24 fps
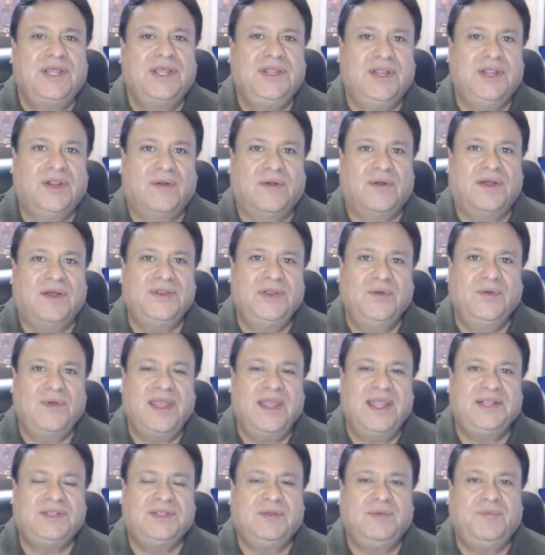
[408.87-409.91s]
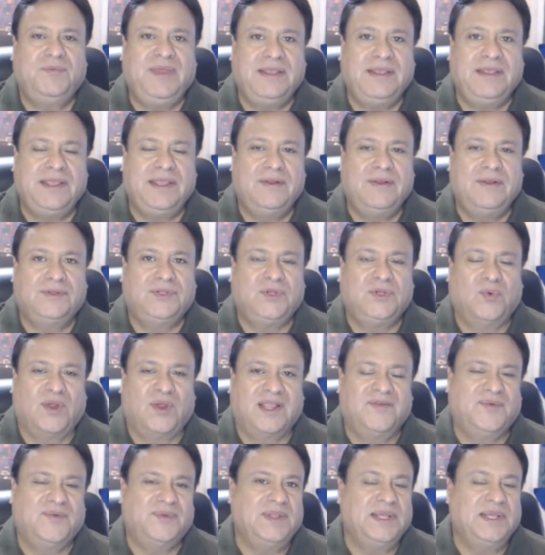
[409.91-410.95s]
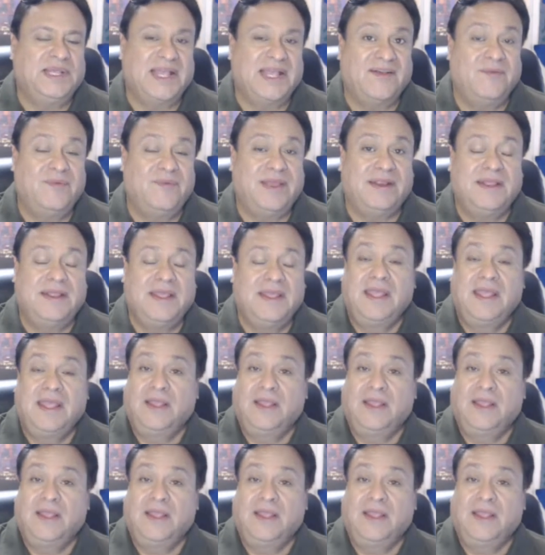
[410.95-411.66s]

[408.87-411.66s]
you're on your way to to working for the government.